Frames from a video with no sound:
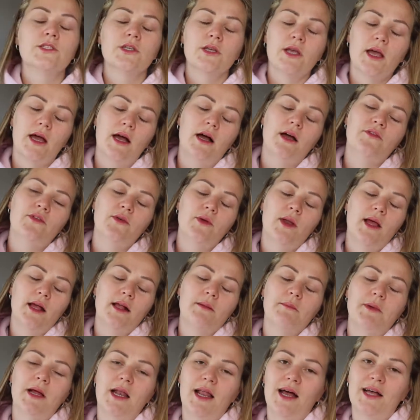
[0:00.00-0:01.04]
So yeah, I feel
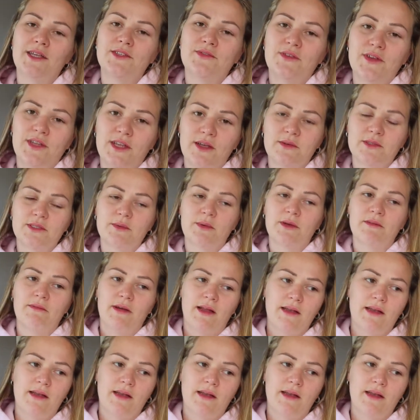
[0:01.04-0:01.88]
like my last video was a bit